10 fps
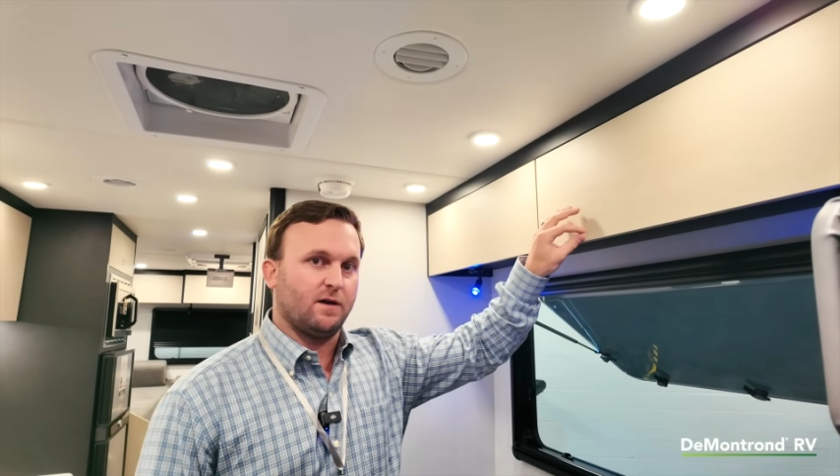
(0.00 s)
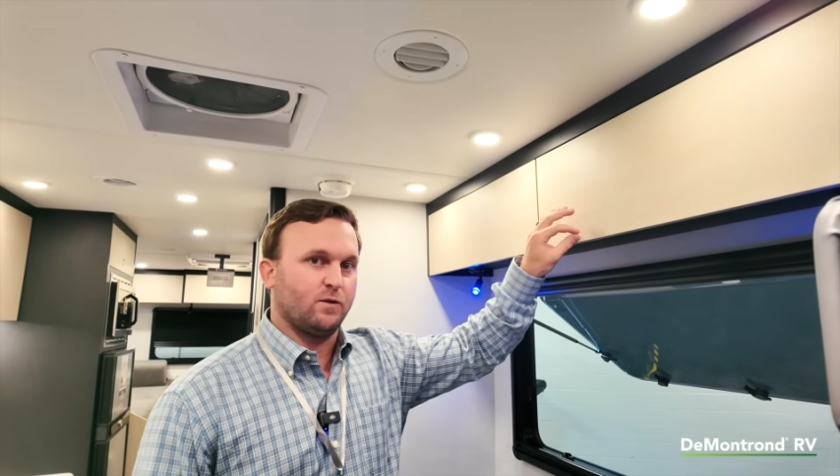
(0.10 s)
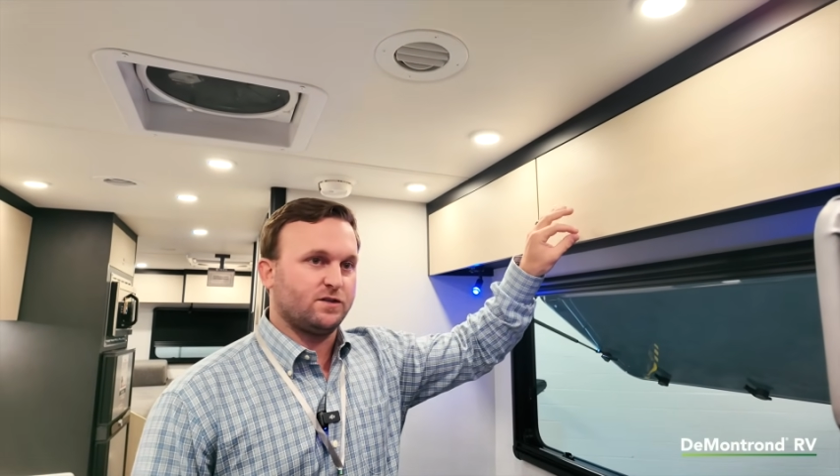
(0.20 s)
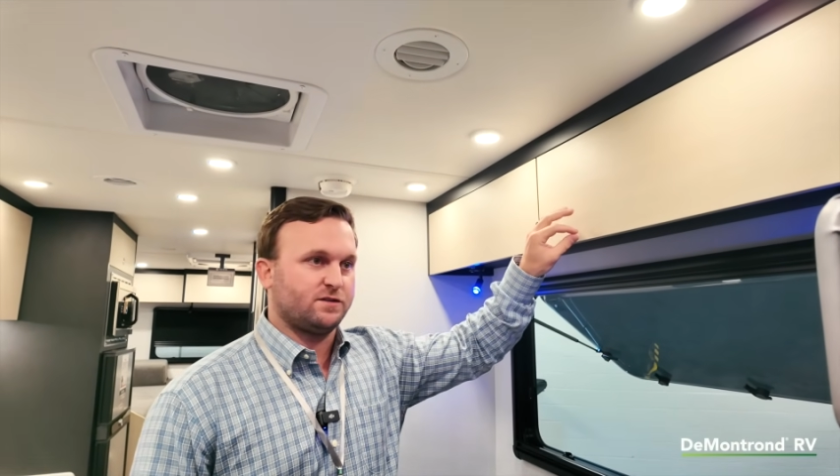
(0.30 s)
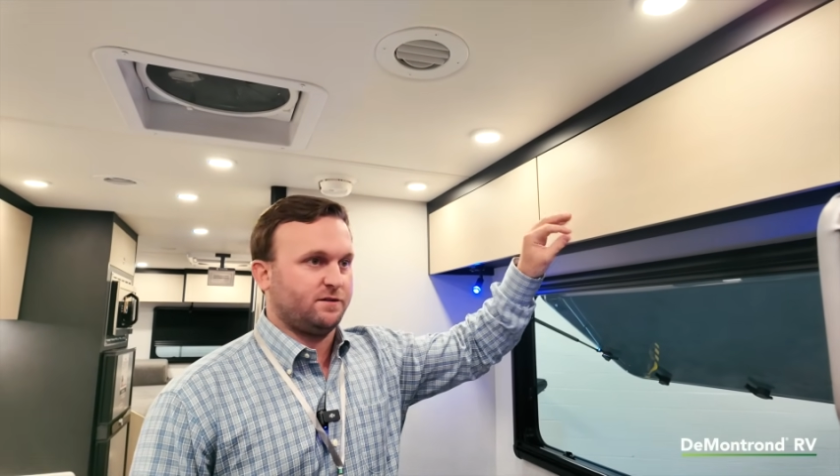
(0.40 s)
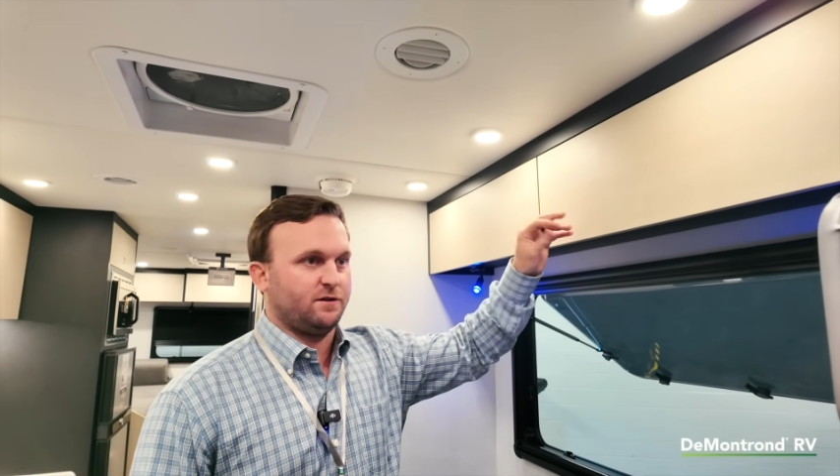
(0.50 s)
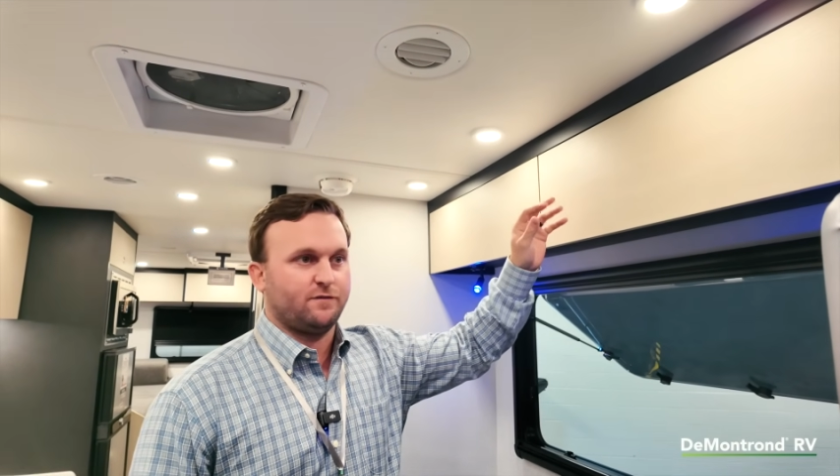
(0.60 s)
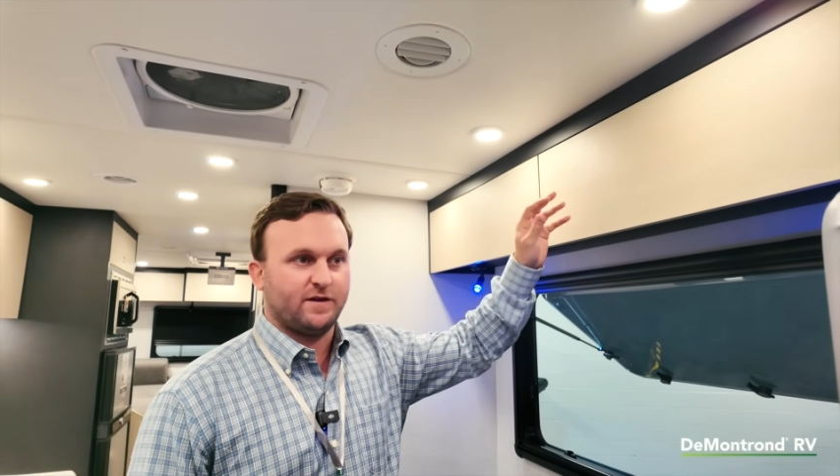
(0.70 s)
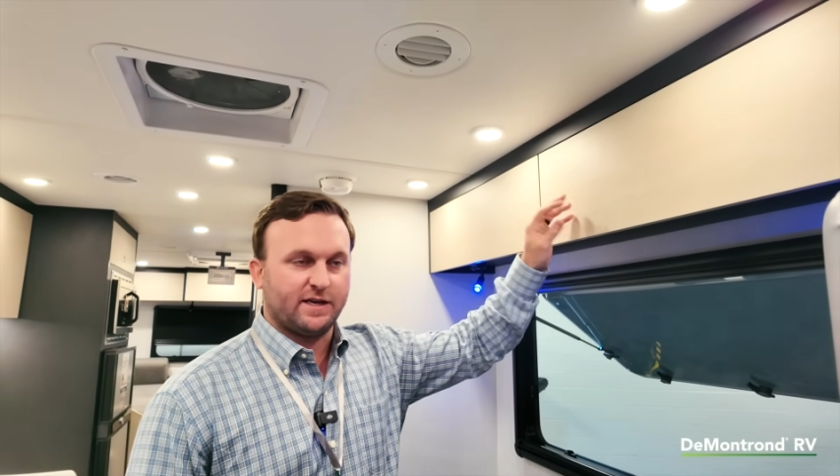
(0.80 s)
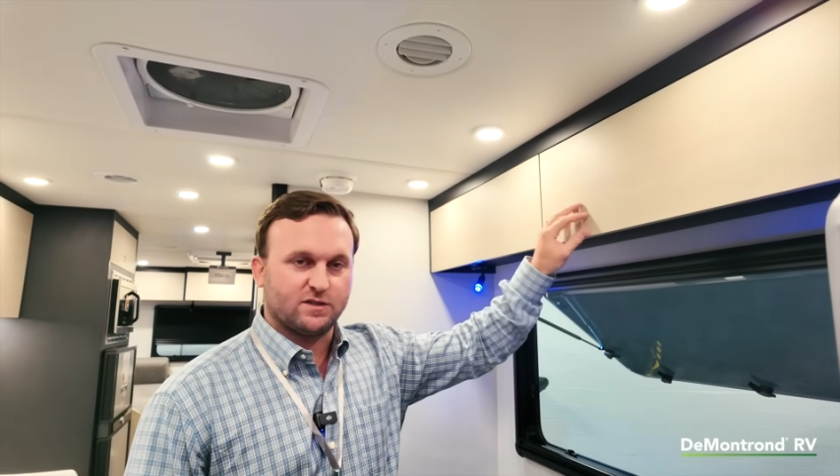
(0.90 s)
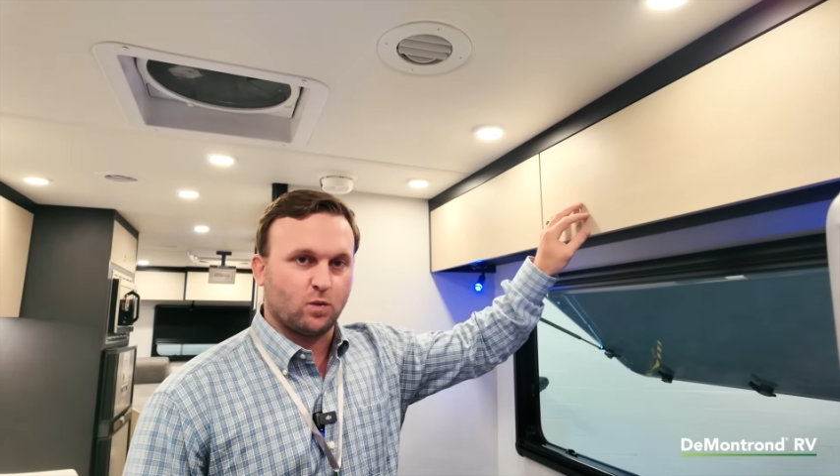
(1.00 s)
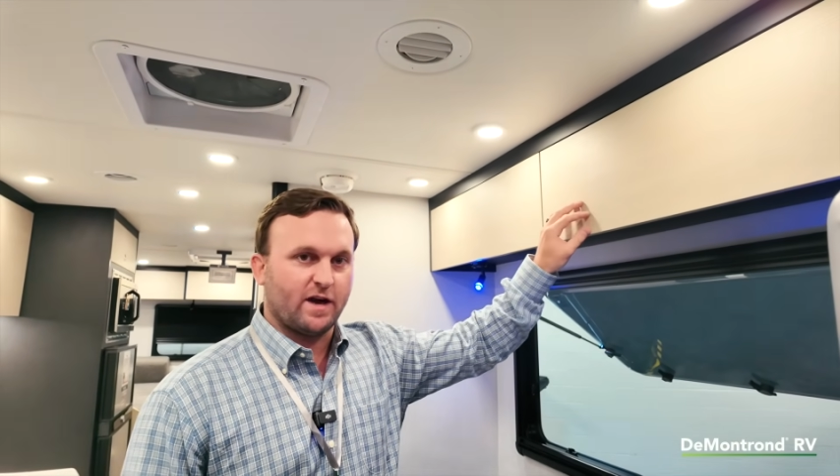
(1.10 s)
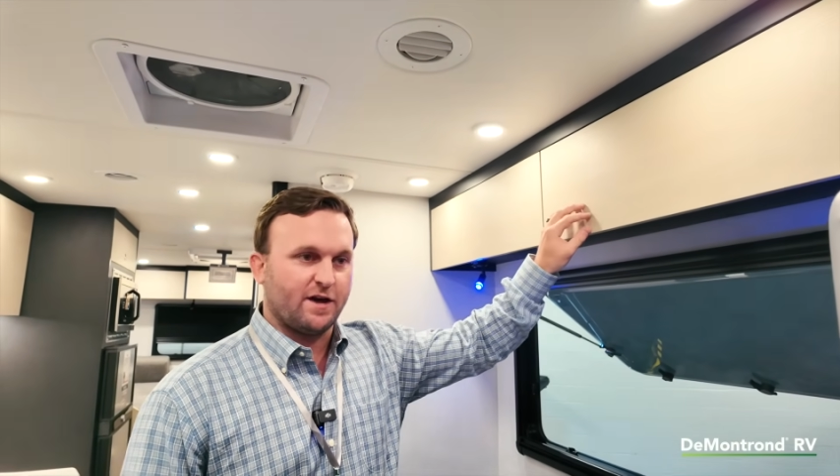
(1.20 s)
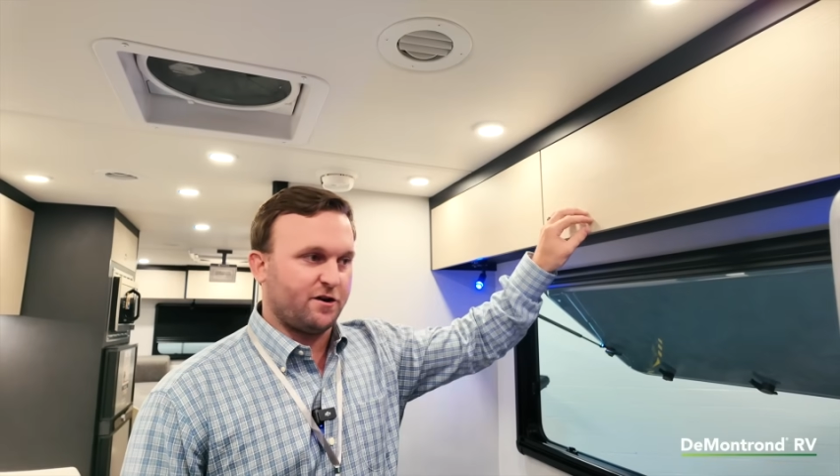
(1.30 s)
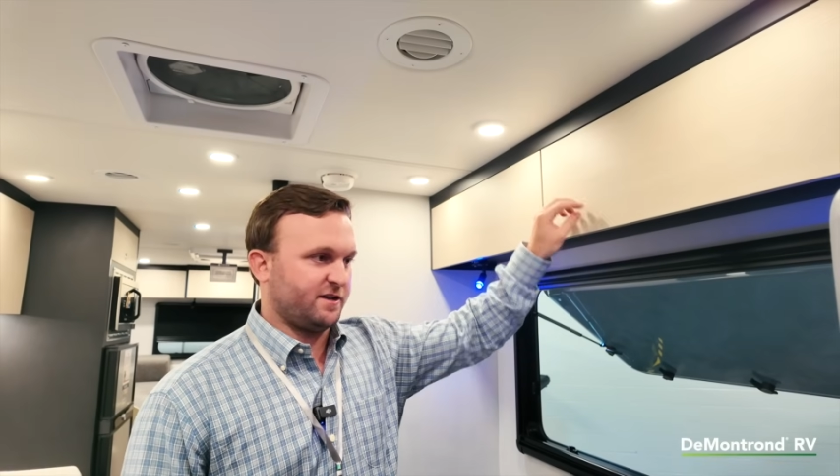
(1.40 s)
which if it gets
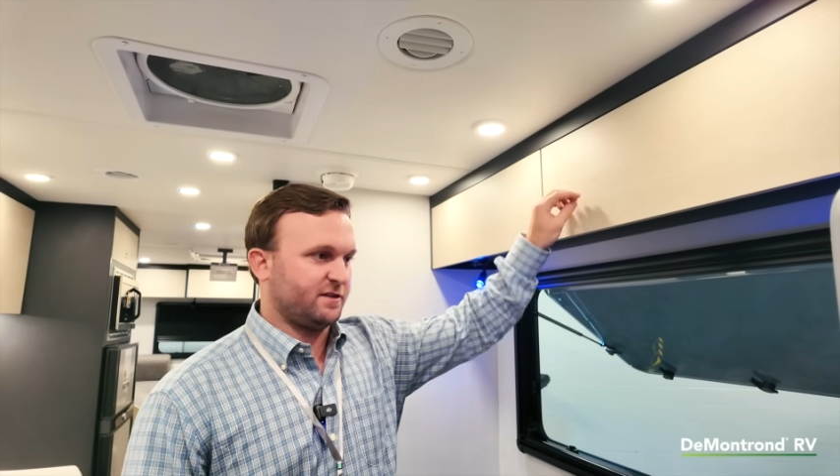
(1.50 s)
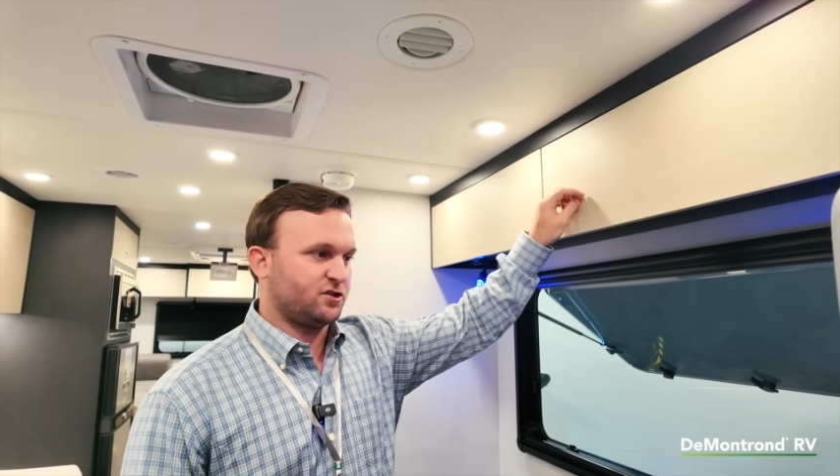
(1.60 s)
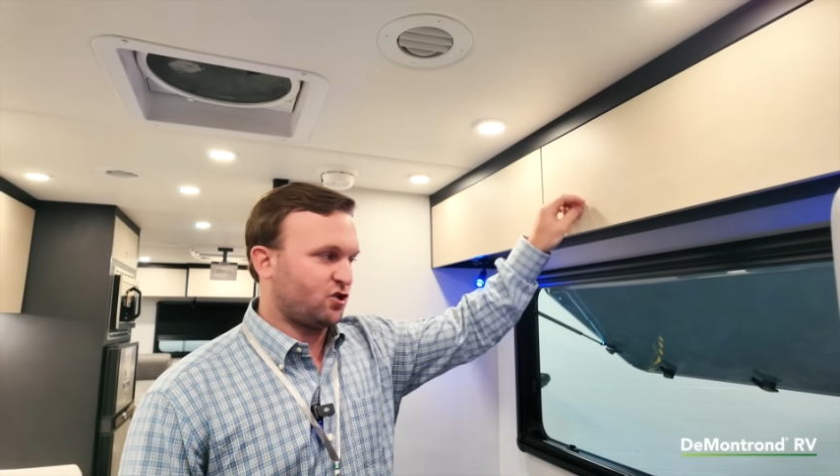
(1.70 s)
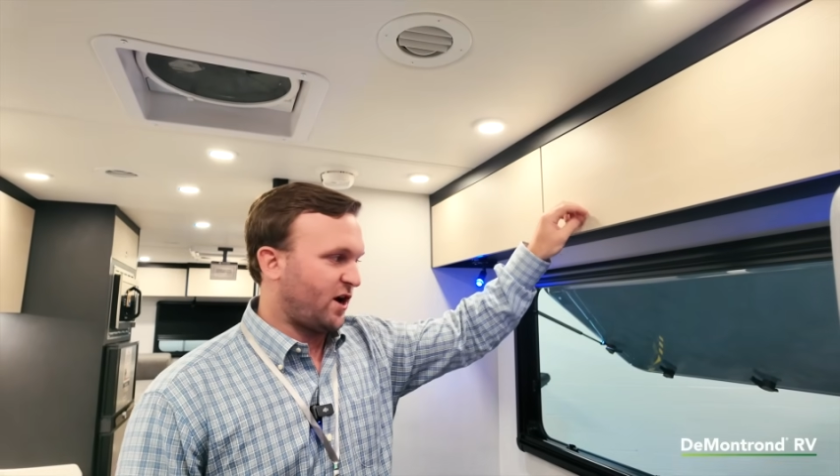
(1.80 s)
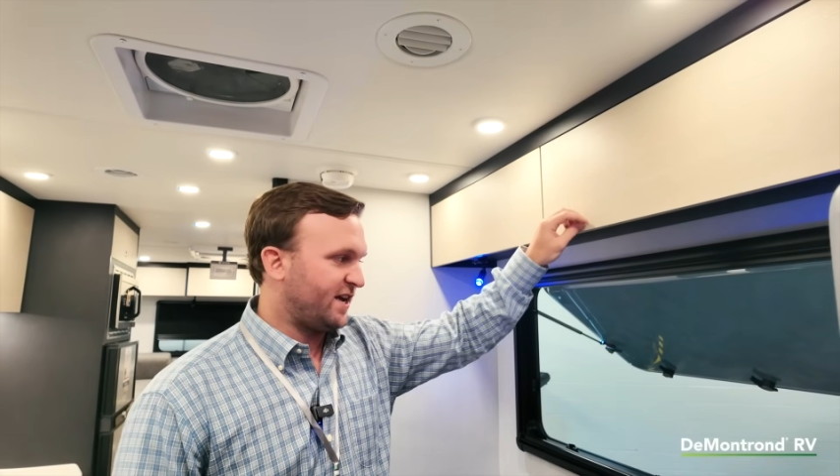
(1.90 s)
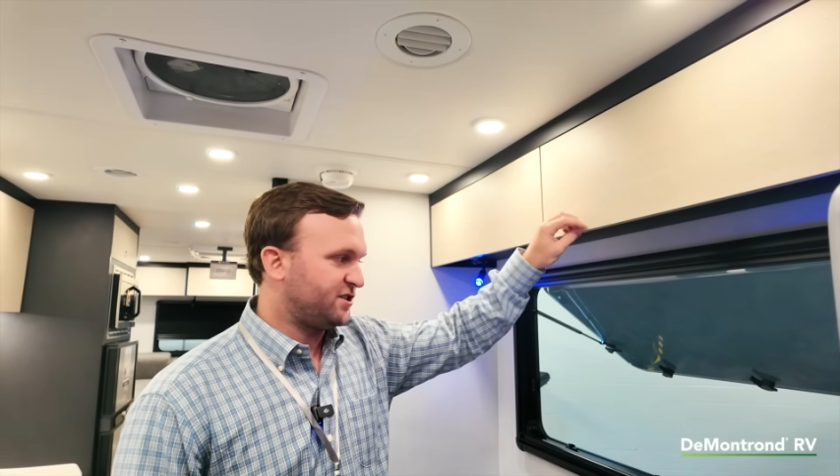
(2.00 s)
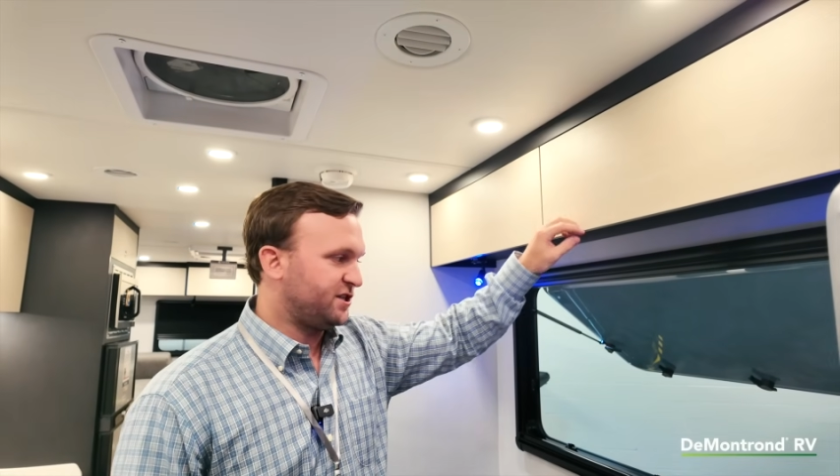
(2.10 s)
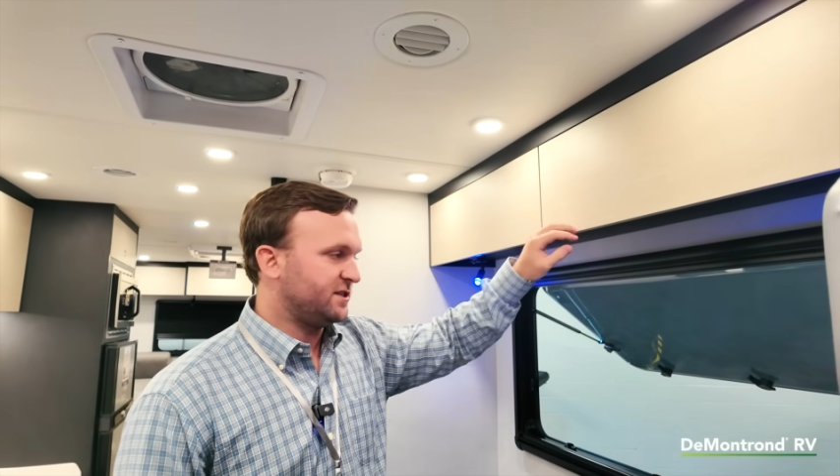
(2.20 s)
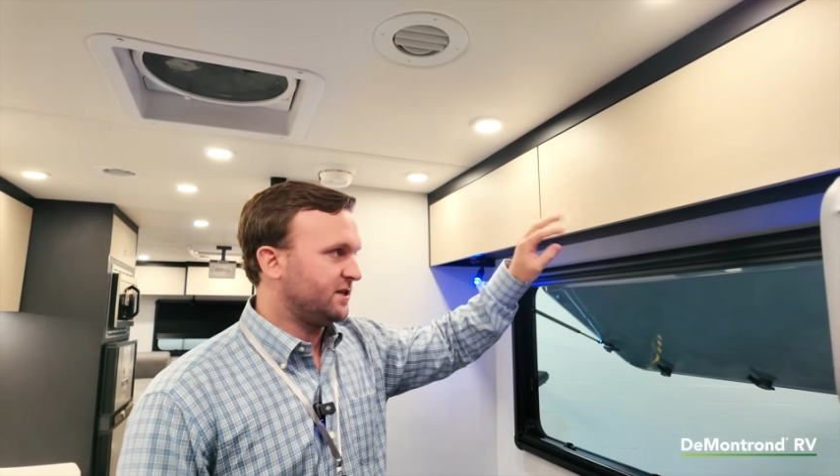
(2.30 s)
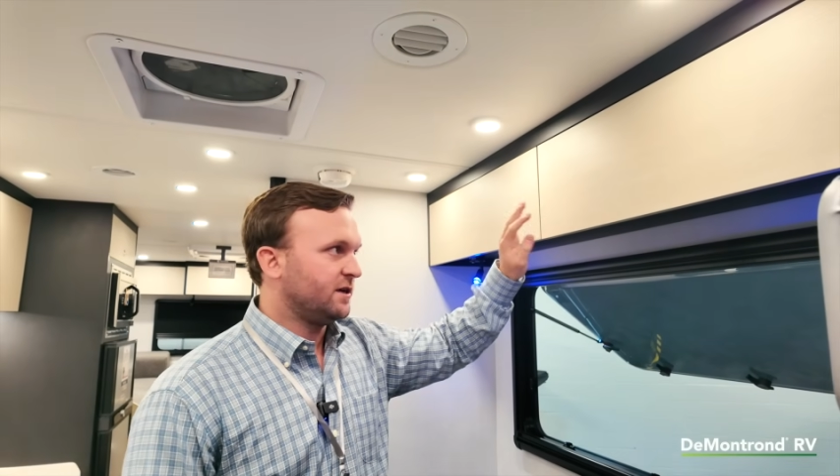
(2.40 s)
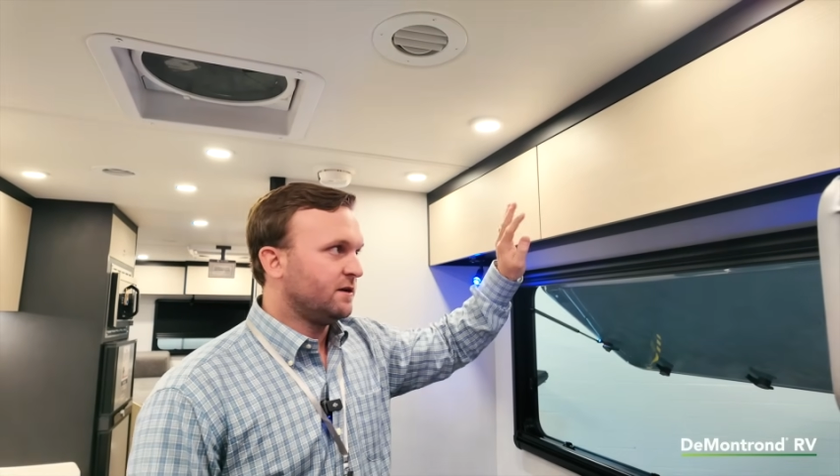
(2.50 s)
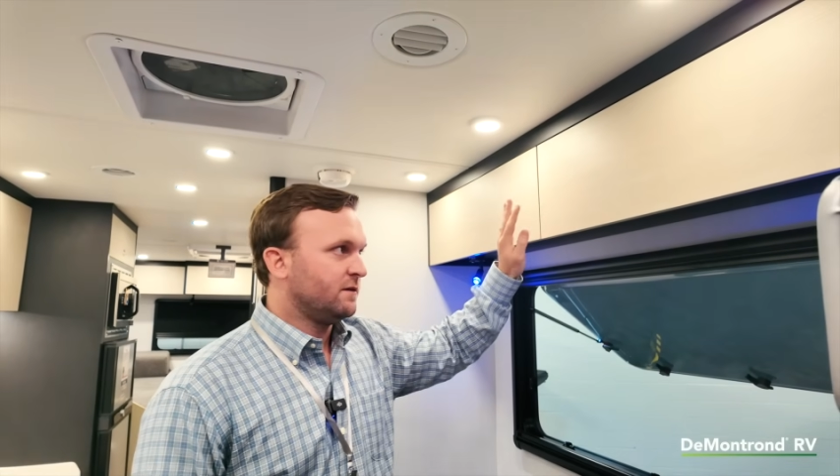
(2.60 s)
wet or it can scratch easy.